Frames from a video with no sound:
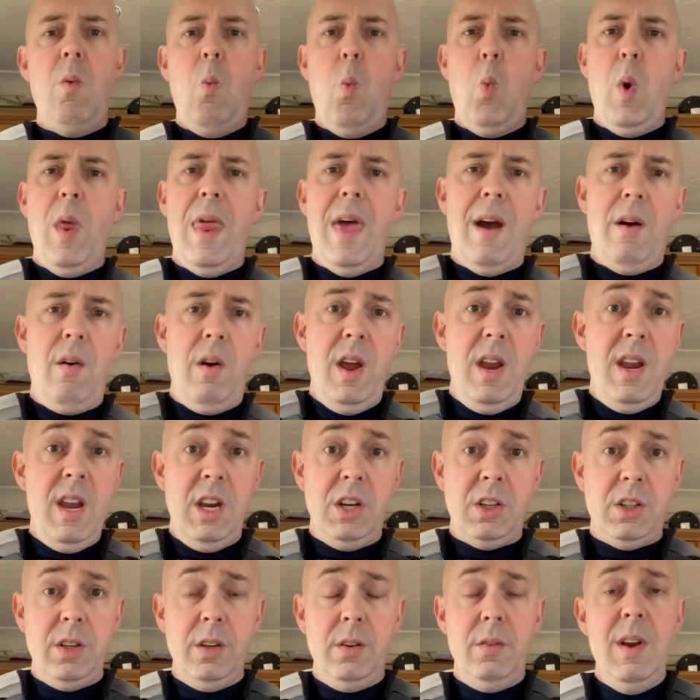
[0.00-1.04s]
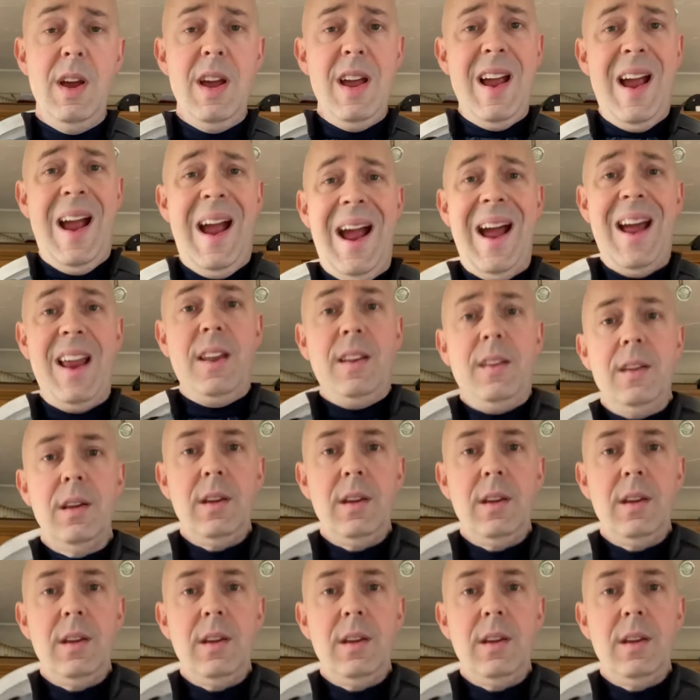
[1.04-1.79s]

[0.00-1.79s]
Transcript: without an issue. And